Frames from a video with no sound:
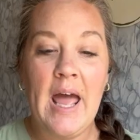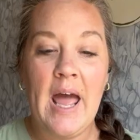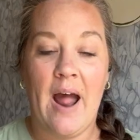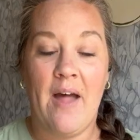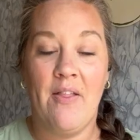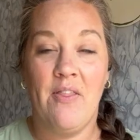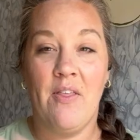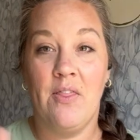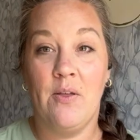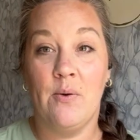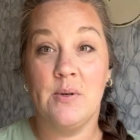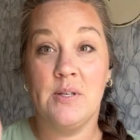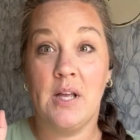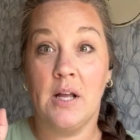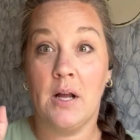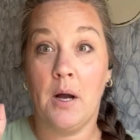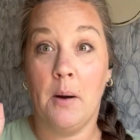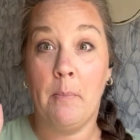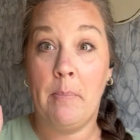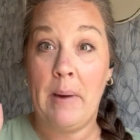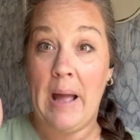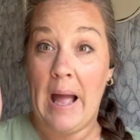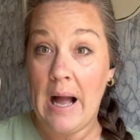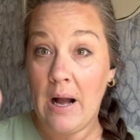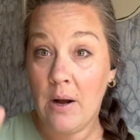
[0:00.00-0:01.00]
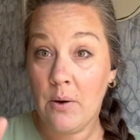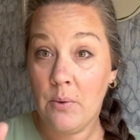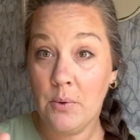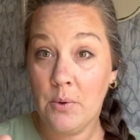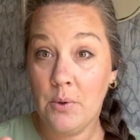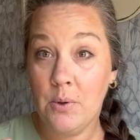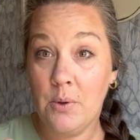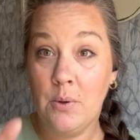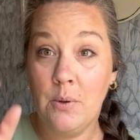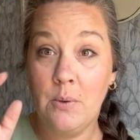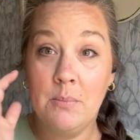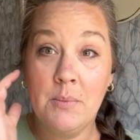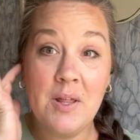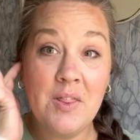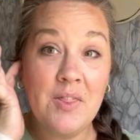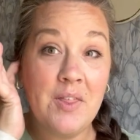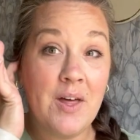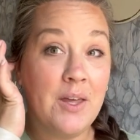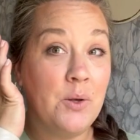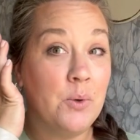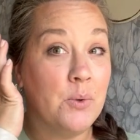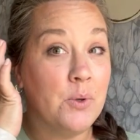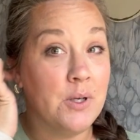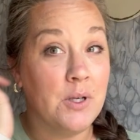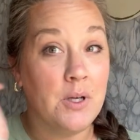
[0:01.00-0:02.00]
And then there was like a back room
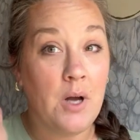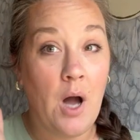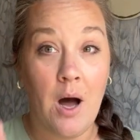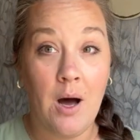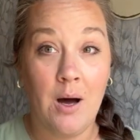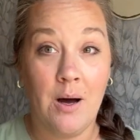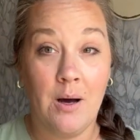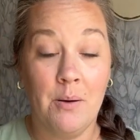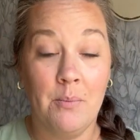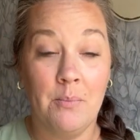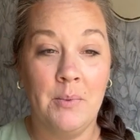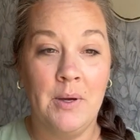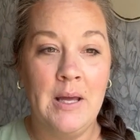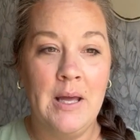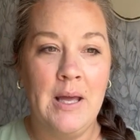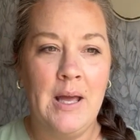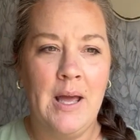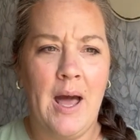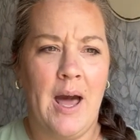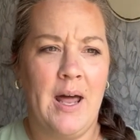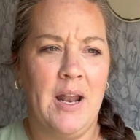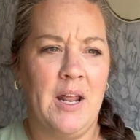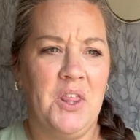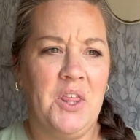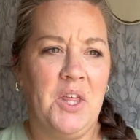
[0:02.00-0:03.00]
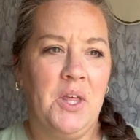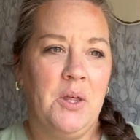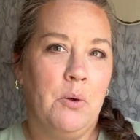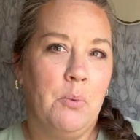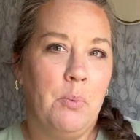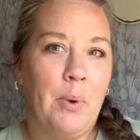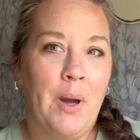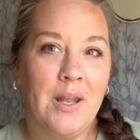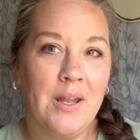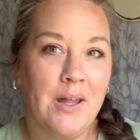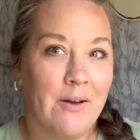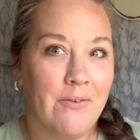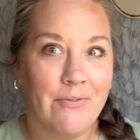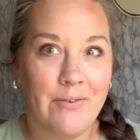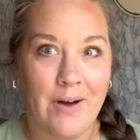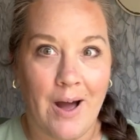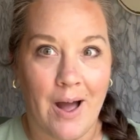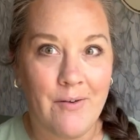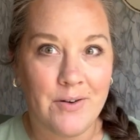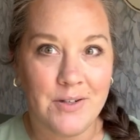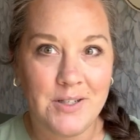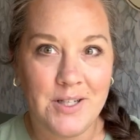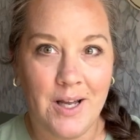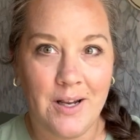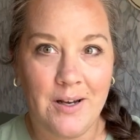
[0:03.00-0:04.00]
that you could come, and I think you could pay like
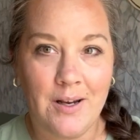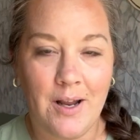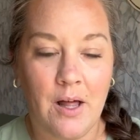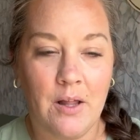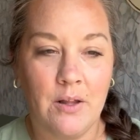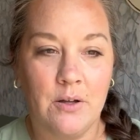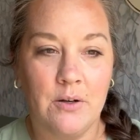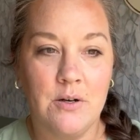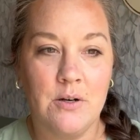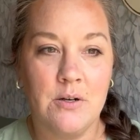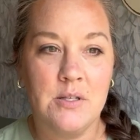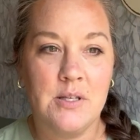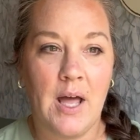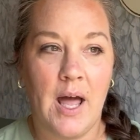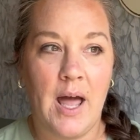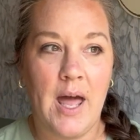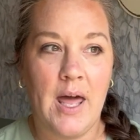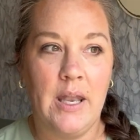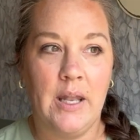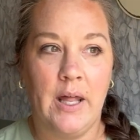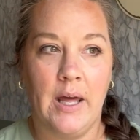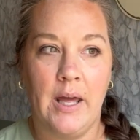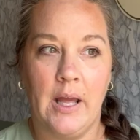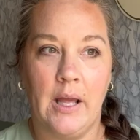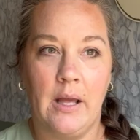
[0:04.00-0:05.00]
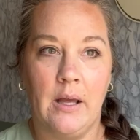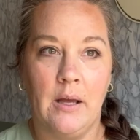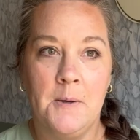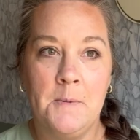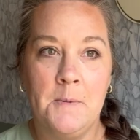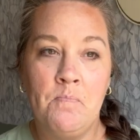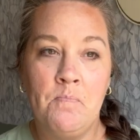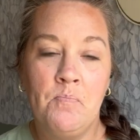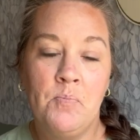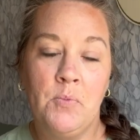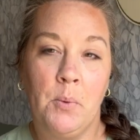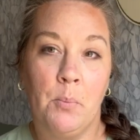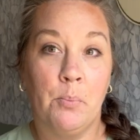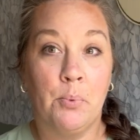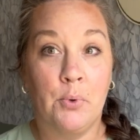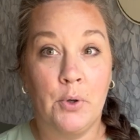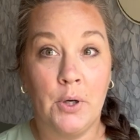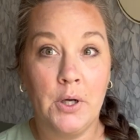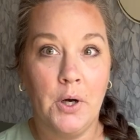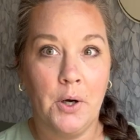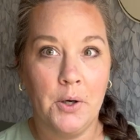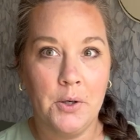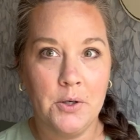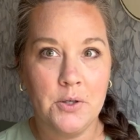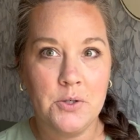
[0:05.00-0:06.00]
$5 or $10 and like
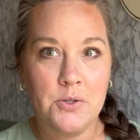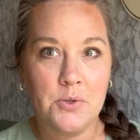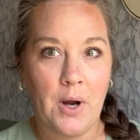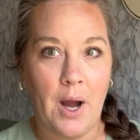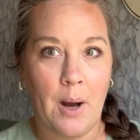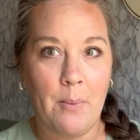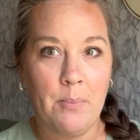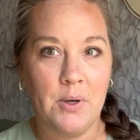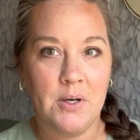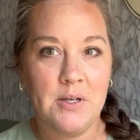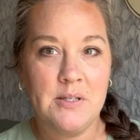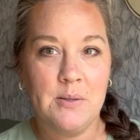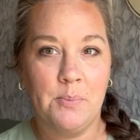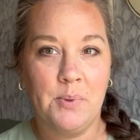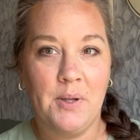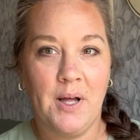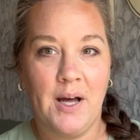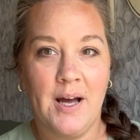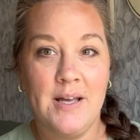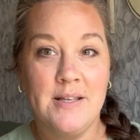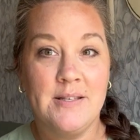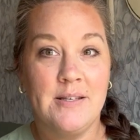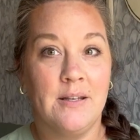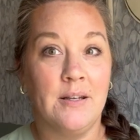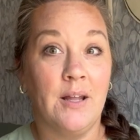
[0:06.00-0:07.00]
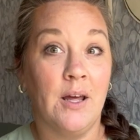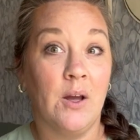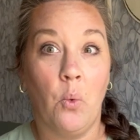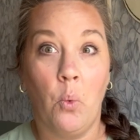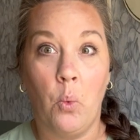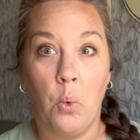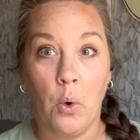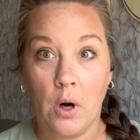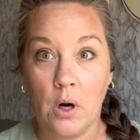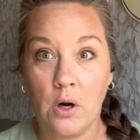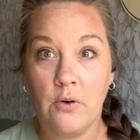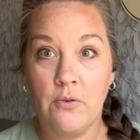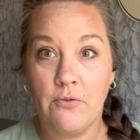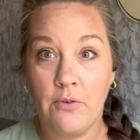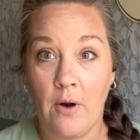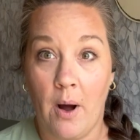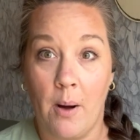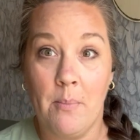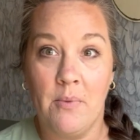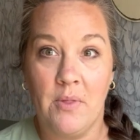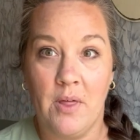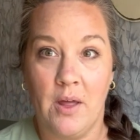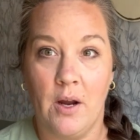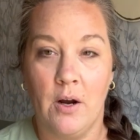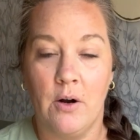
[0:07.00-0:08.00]
bring all your scrapbook supplies and like work
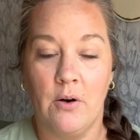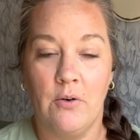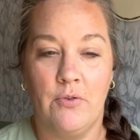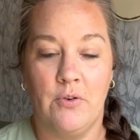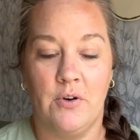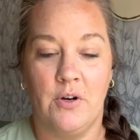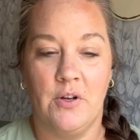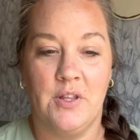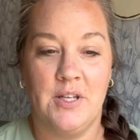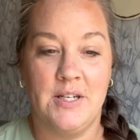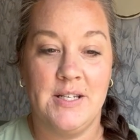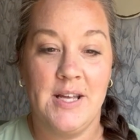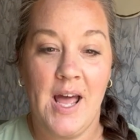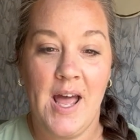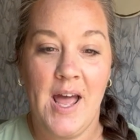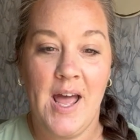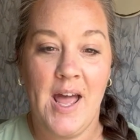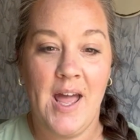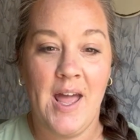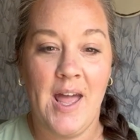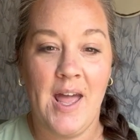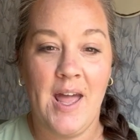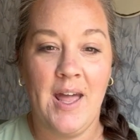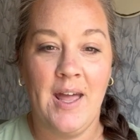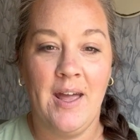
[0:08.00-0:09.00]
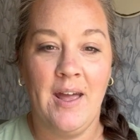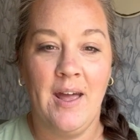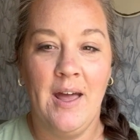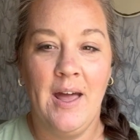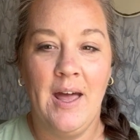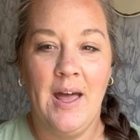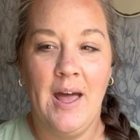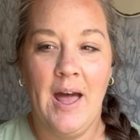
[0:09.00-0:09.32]
from there for the day.